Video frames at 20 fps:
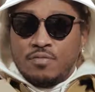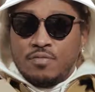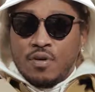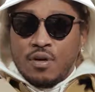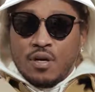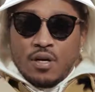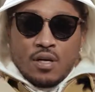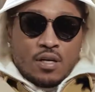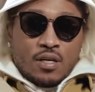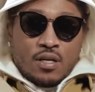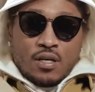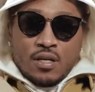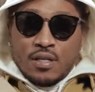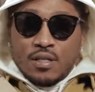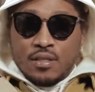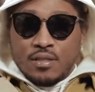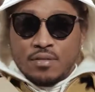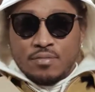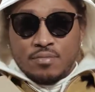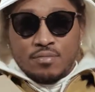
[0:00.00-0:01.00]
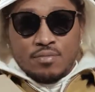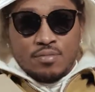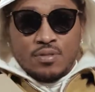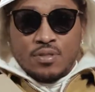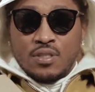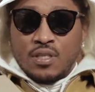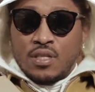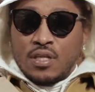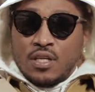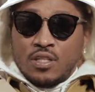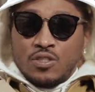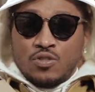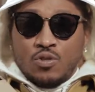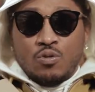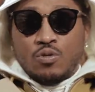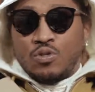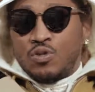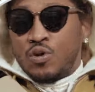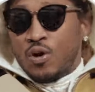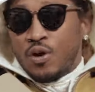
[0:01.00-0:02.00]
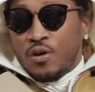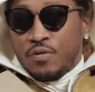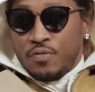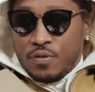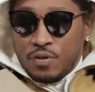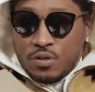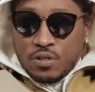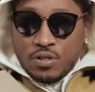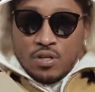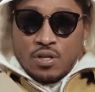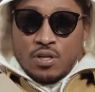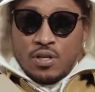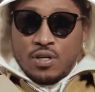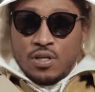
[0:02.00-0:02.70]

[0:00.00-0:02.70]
uh, true story feature, or